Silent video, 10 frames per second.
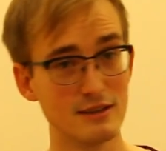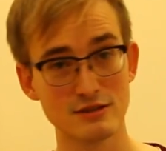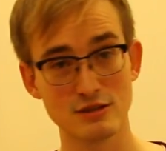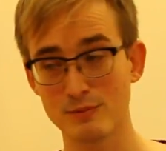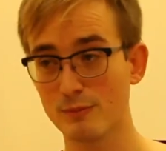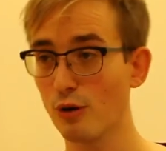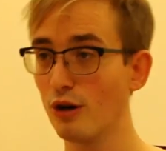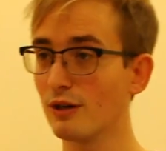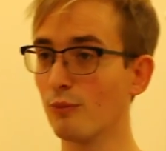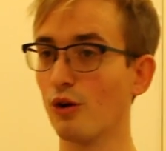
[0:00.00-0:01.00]
So the
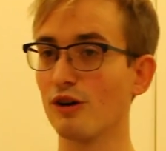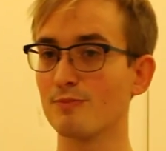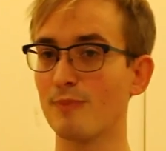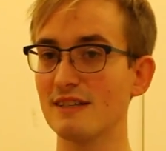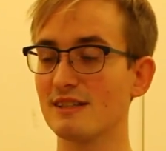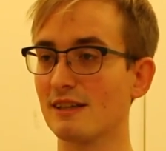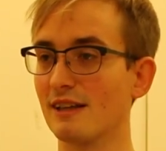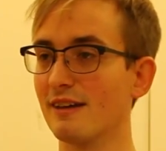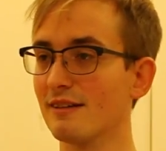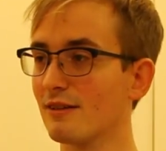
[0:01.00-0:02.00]
program was
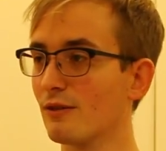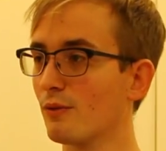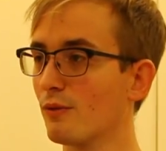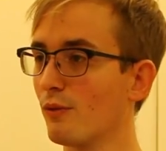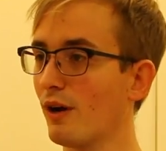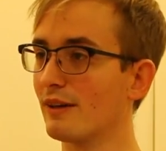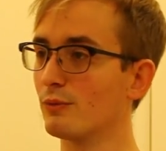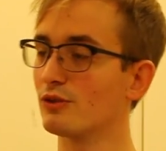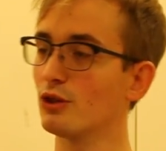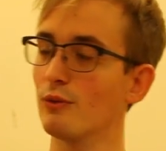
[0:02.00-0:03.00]
basically, right,
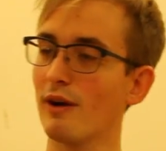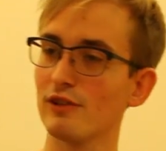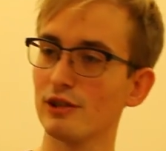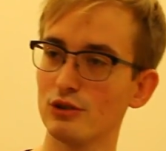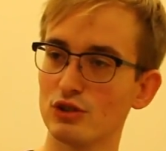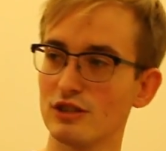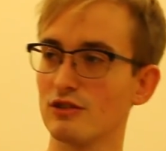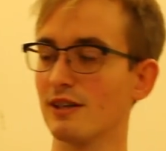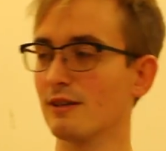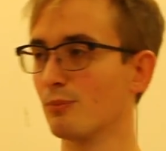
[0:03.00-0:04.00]
we do a
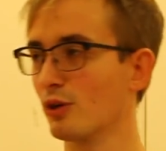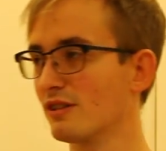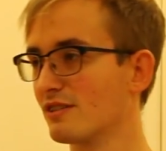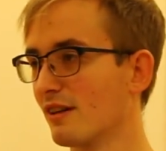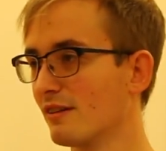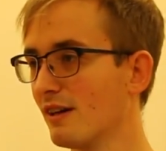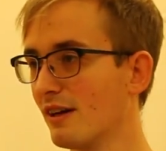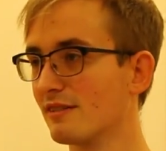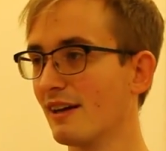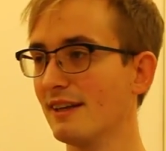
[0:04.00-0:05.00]
revolution in Britain,
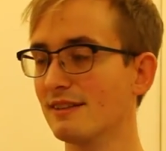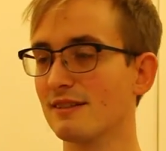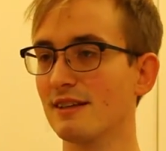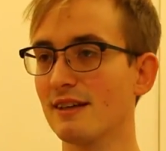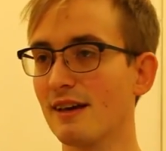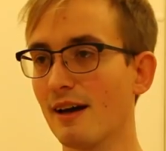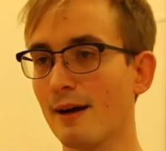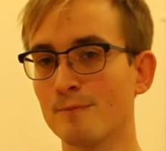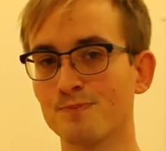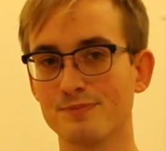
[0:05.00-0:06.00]
take the
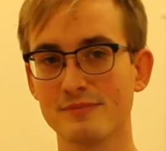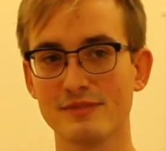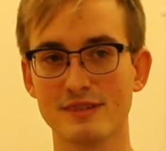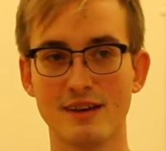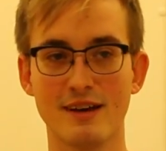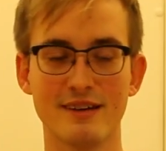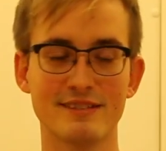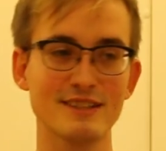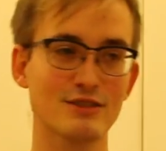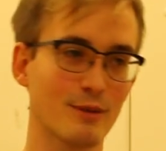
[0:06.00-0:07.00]

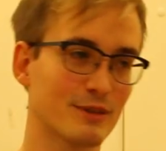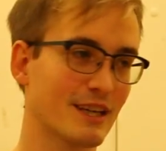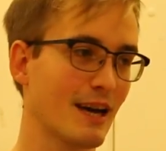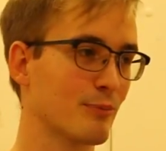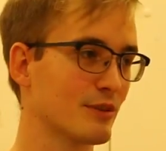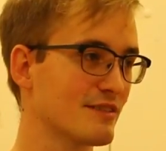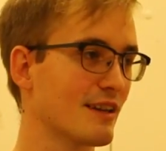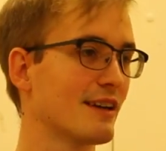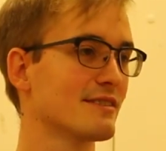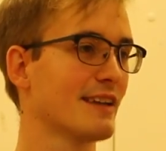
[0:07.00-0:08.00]
disarm the capitalists,
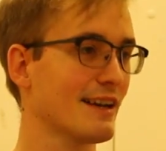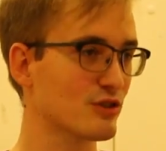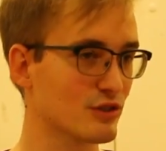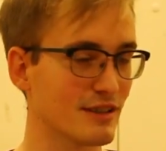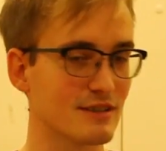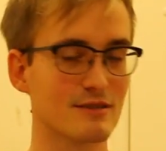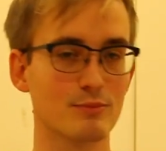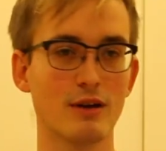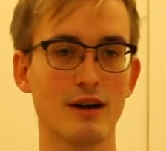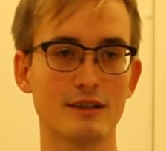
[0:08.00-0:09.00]
I nationalize
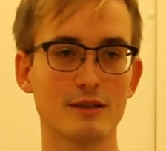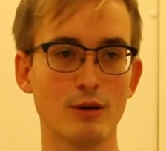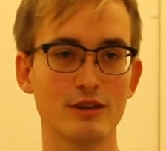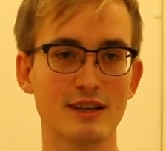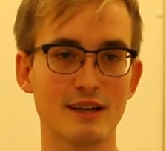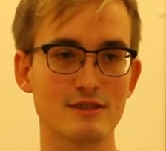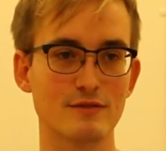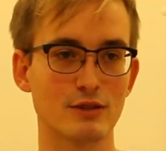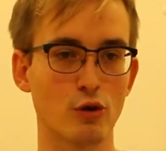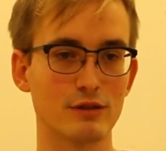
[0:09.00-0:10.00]
the commanding heights
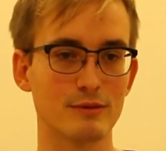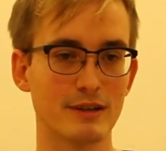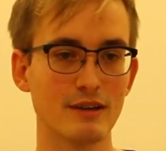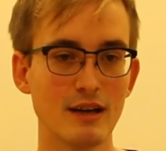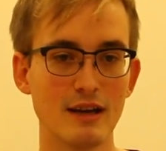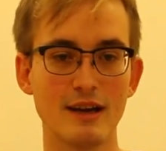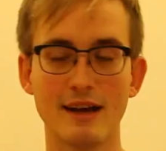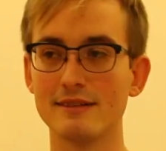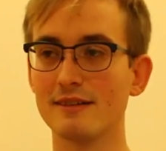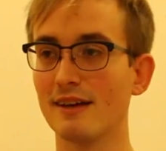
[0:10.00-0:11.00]
of the economy,
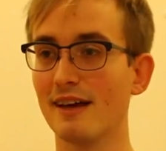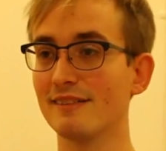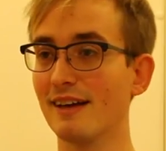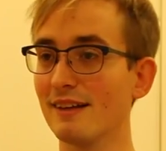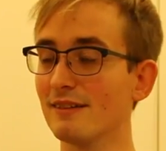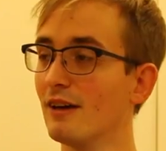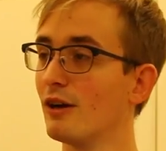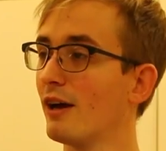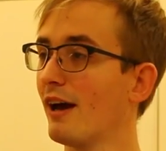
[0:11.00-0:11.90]
and then